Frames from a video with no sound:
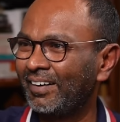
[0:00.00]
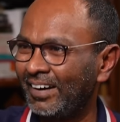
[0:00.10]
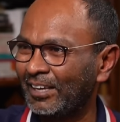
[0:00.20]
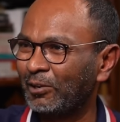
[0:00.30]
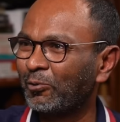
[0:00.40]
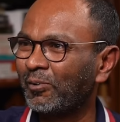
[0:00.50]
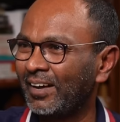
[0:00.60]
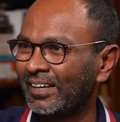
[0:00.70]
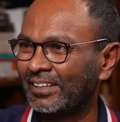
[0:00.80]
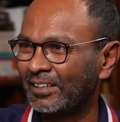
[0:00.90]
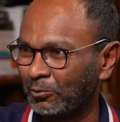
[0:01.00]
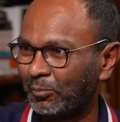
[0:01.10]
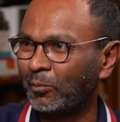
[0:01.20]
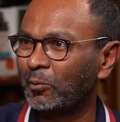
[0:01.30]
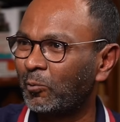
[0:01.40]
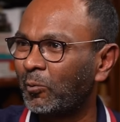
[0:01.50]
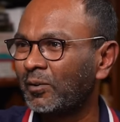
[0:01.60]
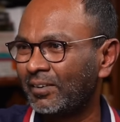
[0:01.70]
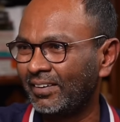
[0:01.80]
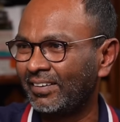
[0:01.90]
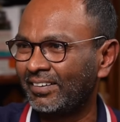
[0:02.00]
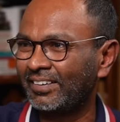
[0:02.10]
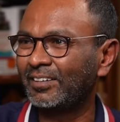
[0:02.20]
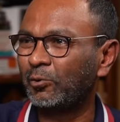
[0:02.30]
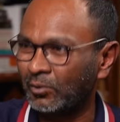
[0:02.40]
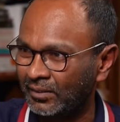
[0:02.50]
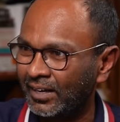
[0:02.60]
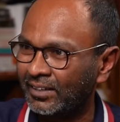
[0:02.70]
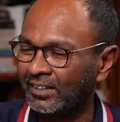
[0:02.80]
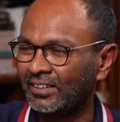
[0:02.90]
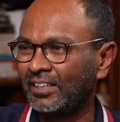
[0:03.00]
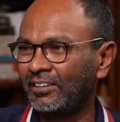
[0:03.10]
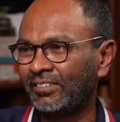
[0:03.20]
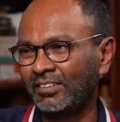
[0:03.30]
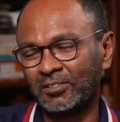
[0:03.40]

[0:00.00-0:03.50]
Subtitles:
Like, you know, like, you probably won't get it. Yeah.